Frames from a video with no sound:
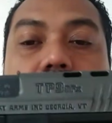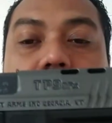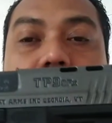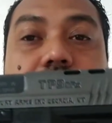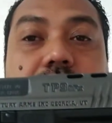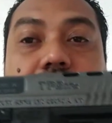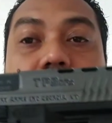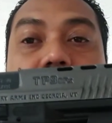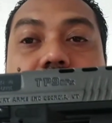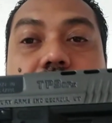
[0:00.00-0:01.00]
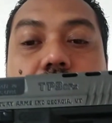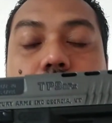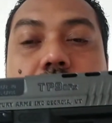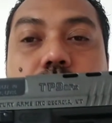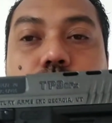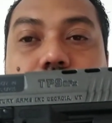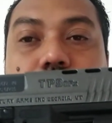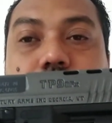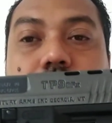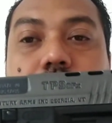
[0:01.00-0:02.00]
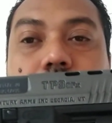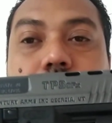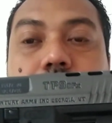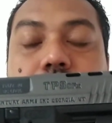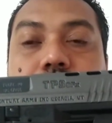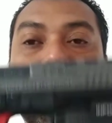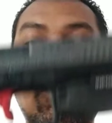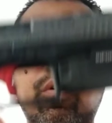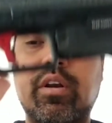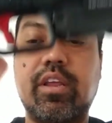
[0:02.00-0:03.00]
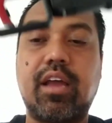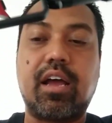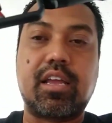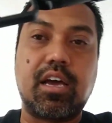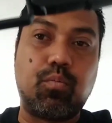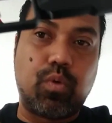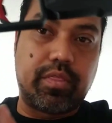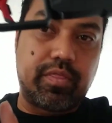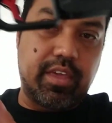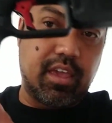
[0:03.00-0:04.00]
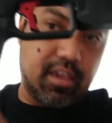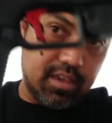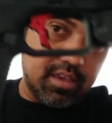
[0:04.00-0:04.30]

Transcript: It did not come with the trigger, or did not come with the